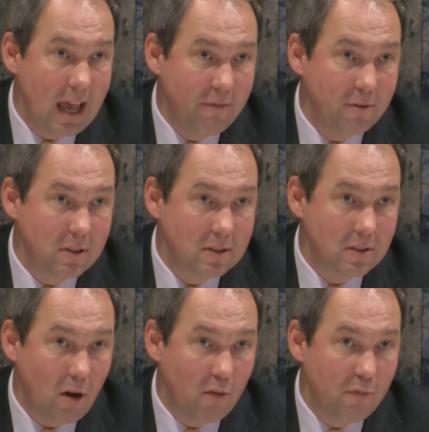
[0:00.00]

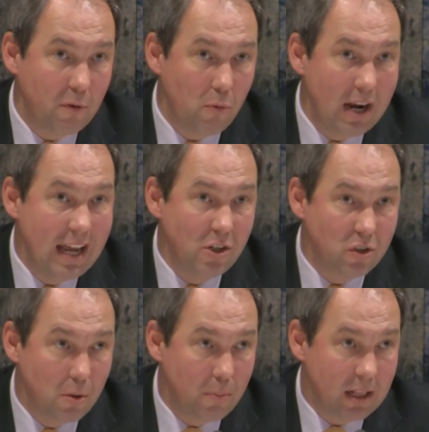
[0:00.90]
efforts of
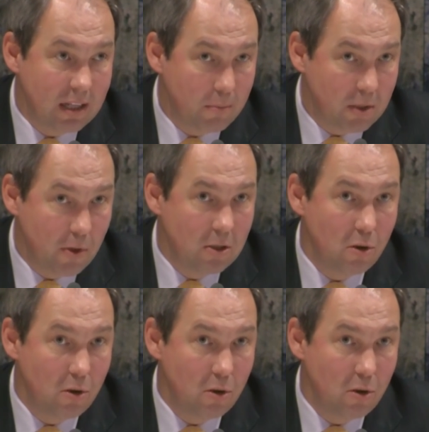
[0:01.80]
relationship building between